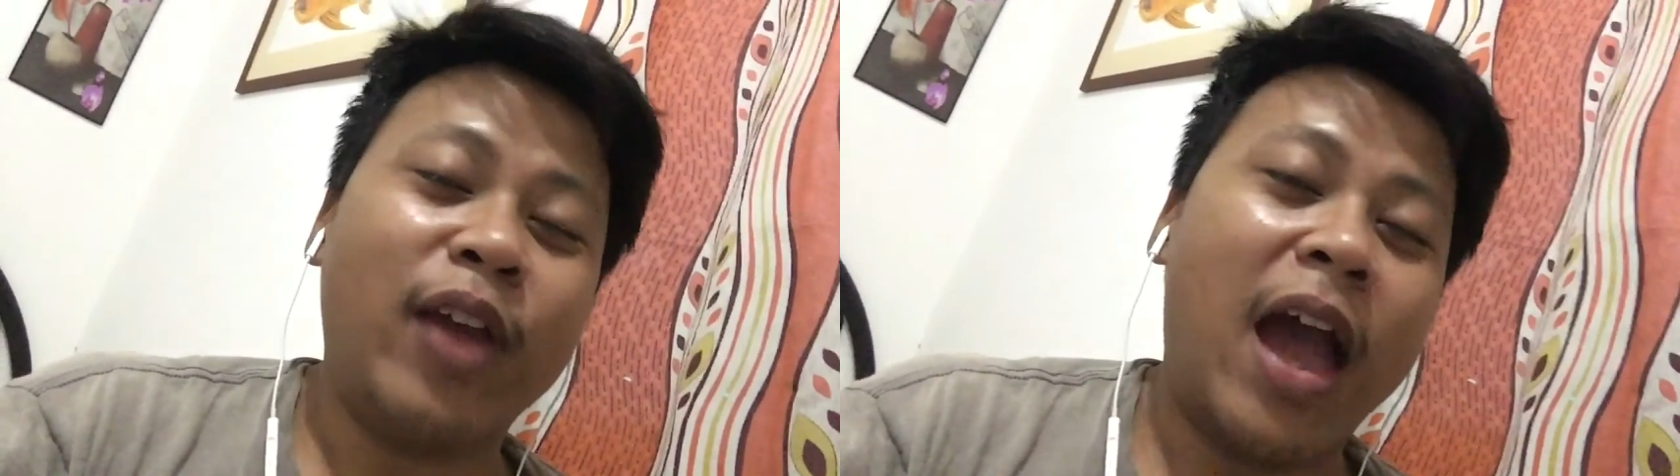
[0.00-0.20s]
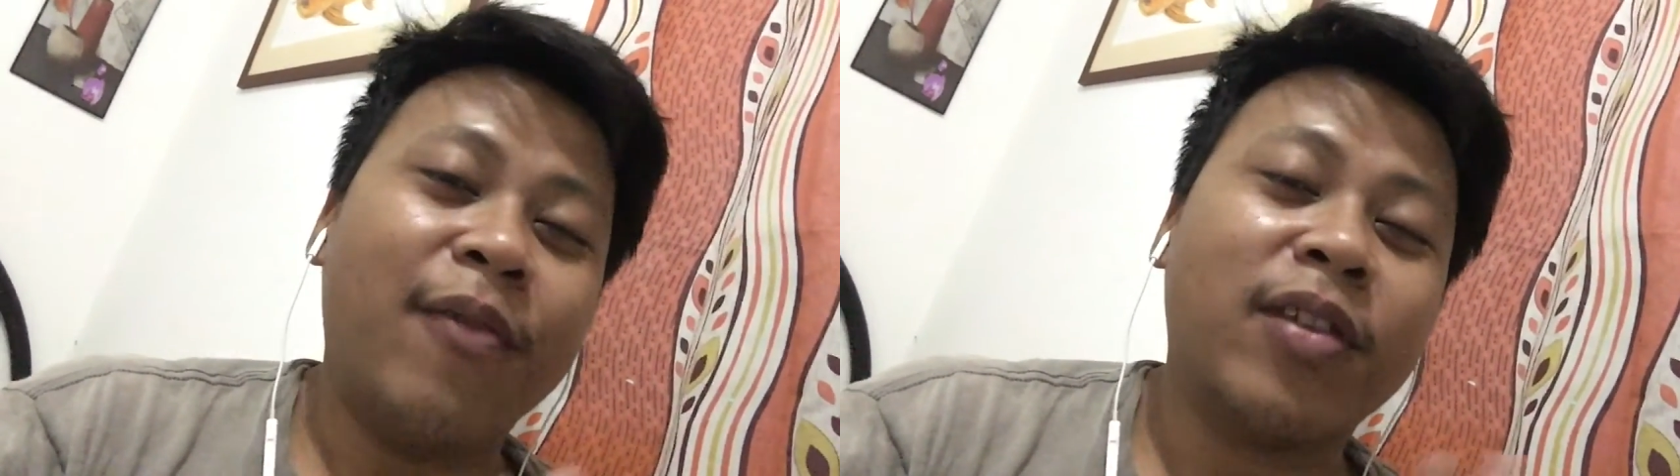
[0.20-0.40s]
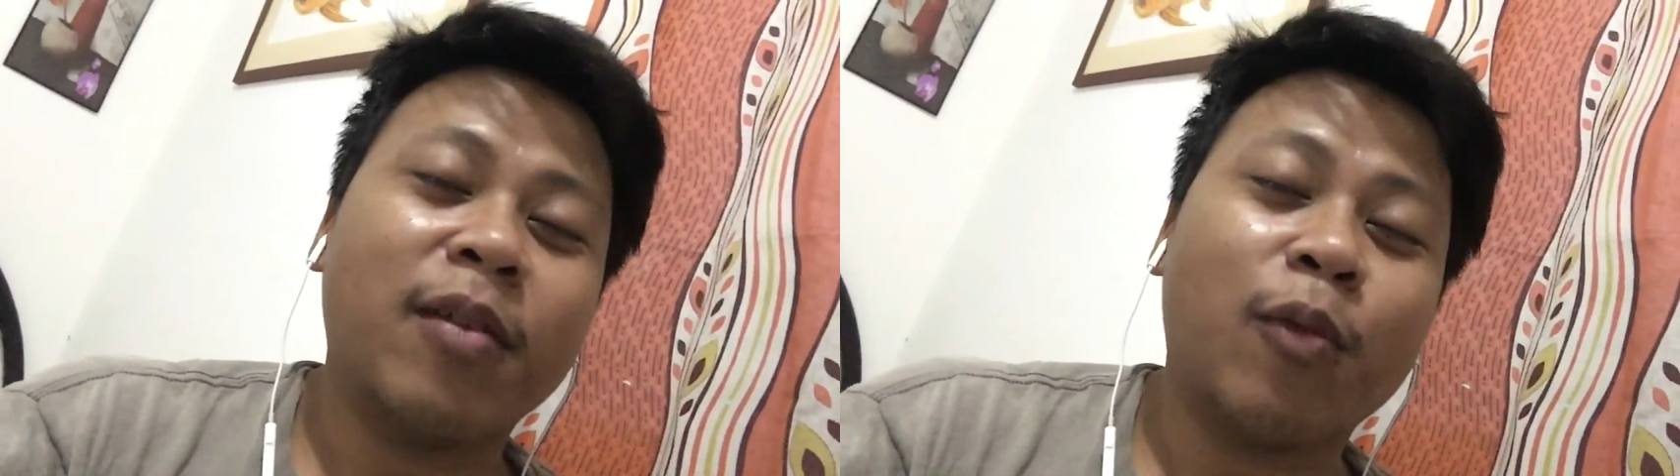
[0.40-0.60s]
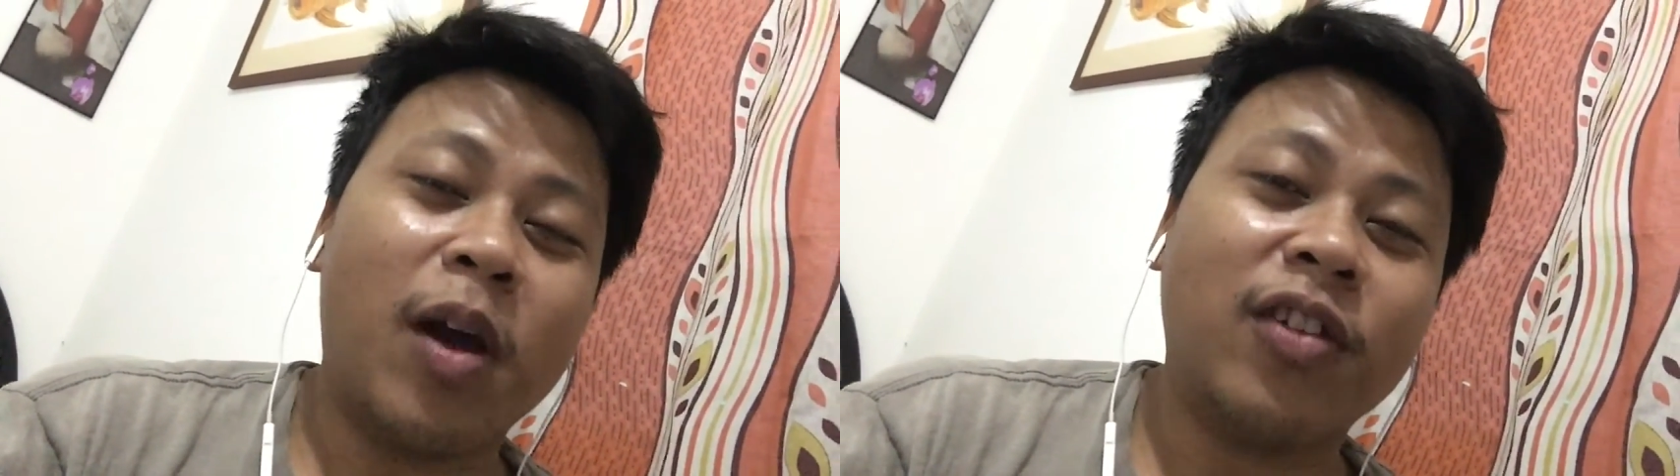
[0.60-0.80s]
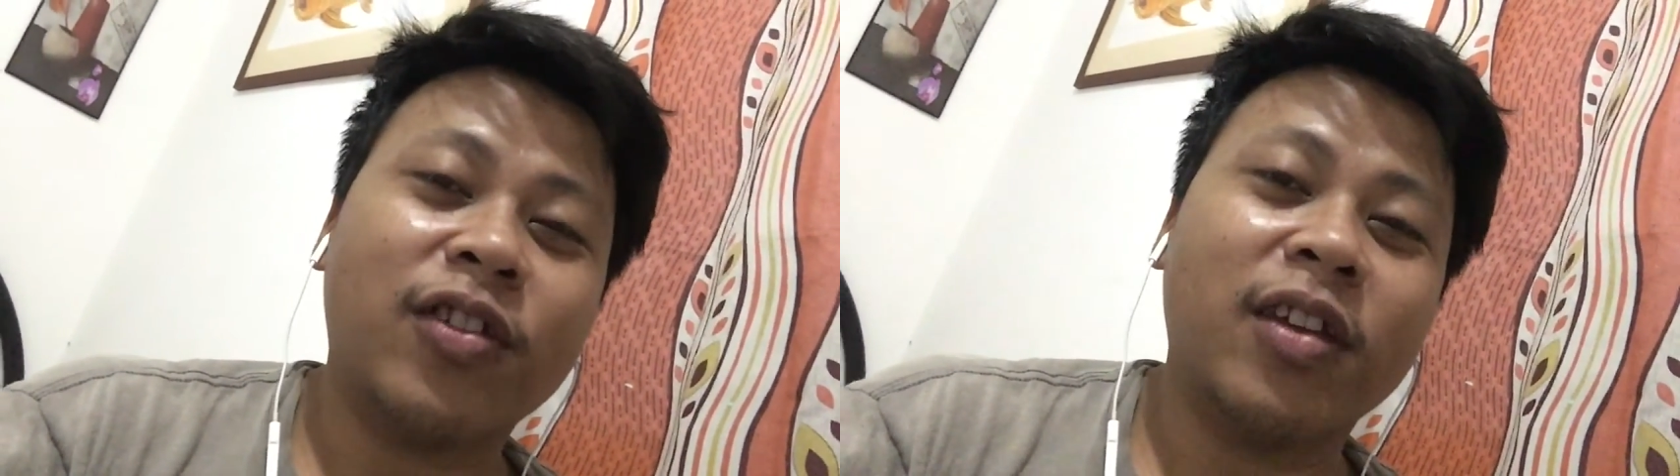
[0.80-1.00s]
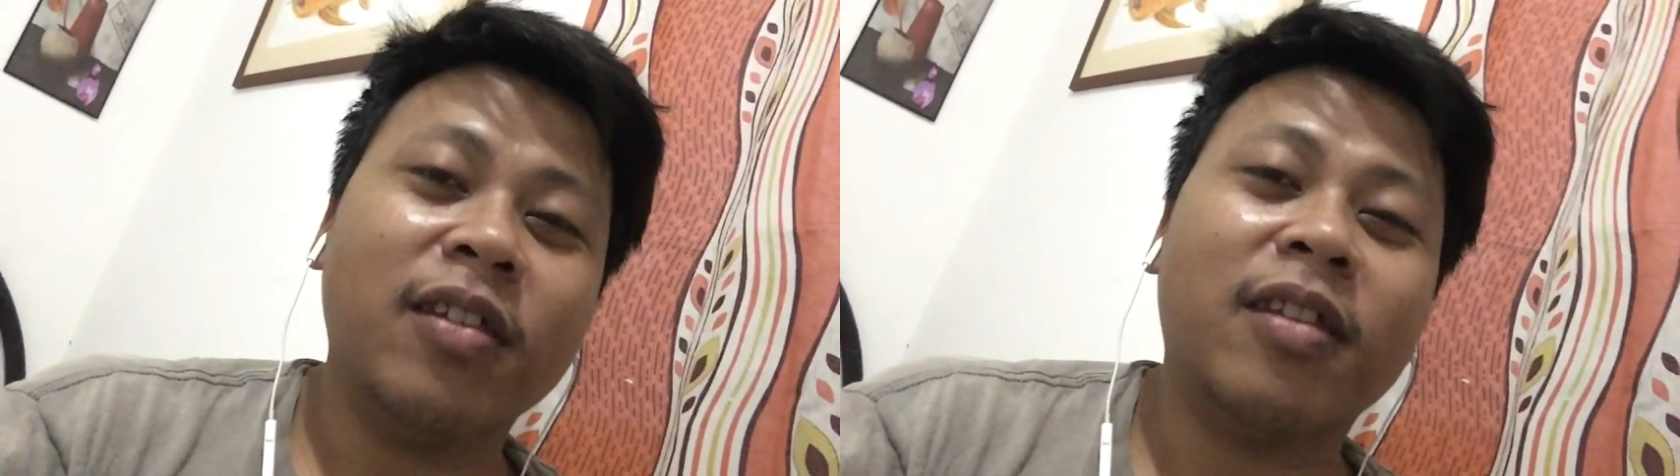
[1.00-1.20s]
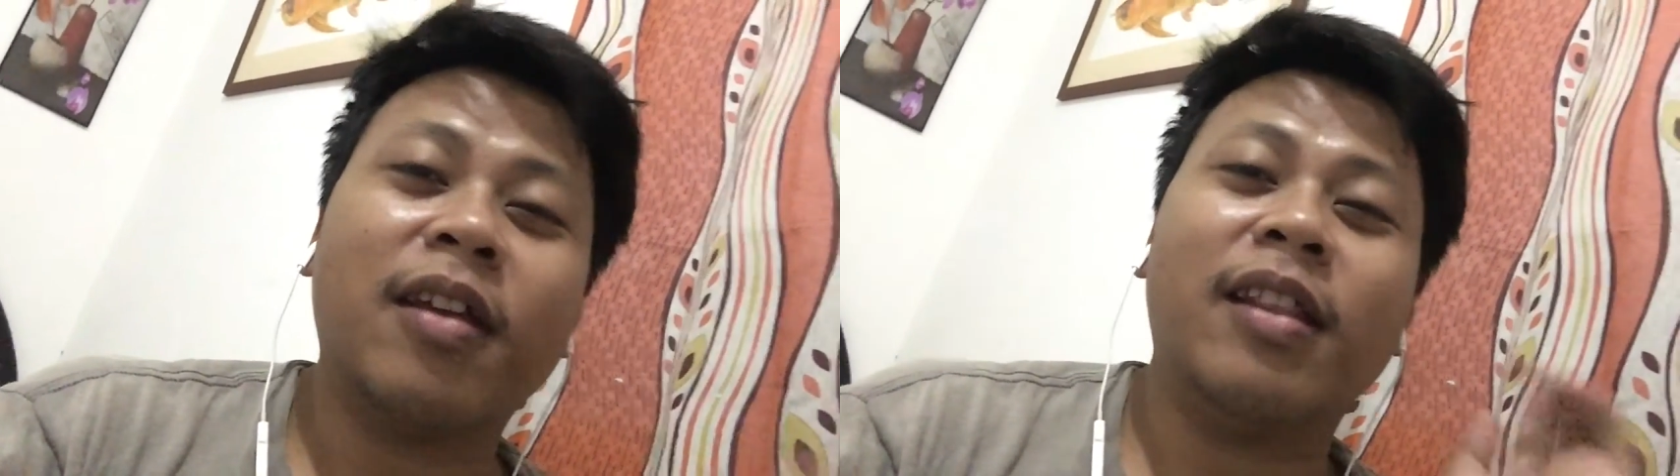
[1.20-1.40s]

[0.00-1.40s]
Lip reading: you have some questions.